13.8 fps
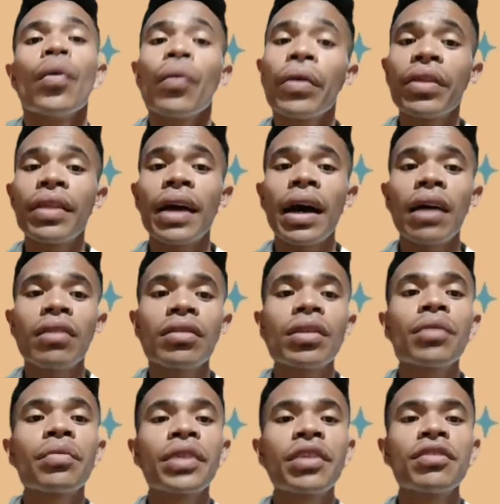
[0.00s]
without
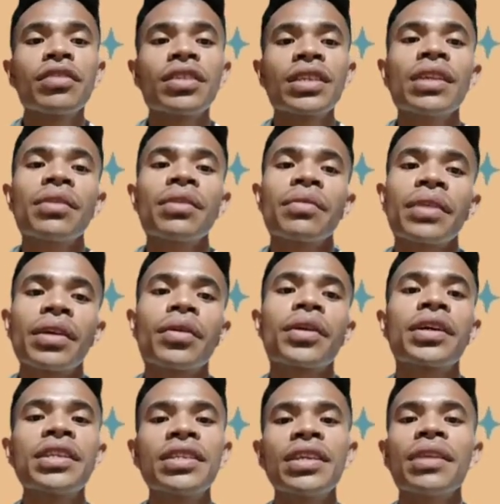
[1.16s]
reconsidering or
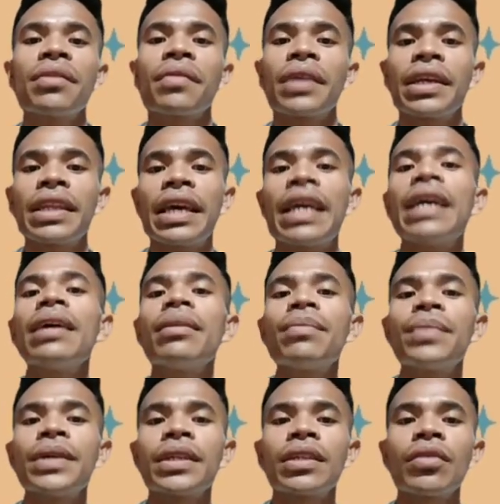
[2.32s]
considering the
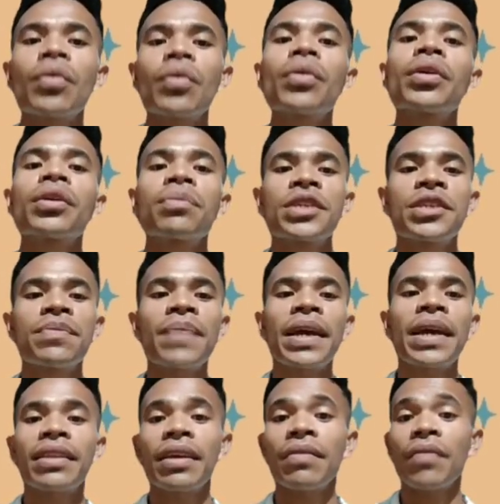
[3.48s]
input or
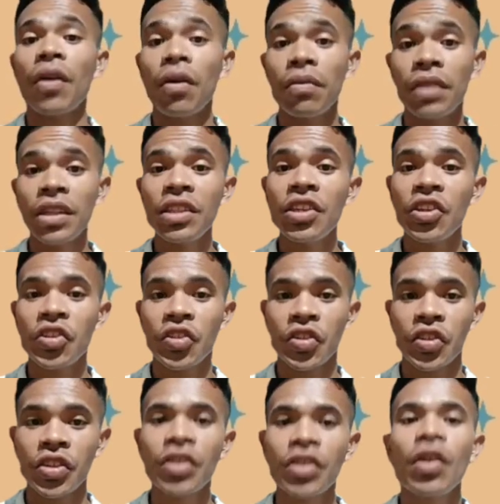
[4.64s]
perspective of the
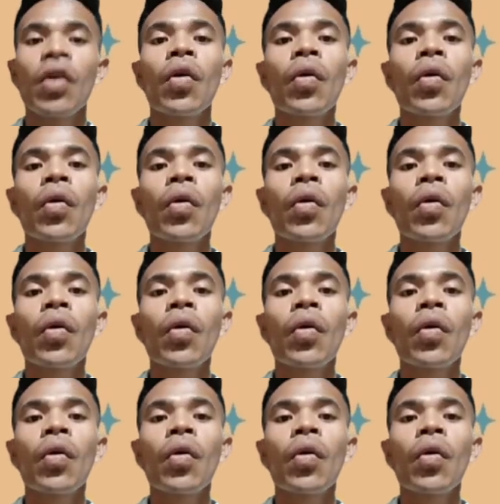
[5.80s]
teachers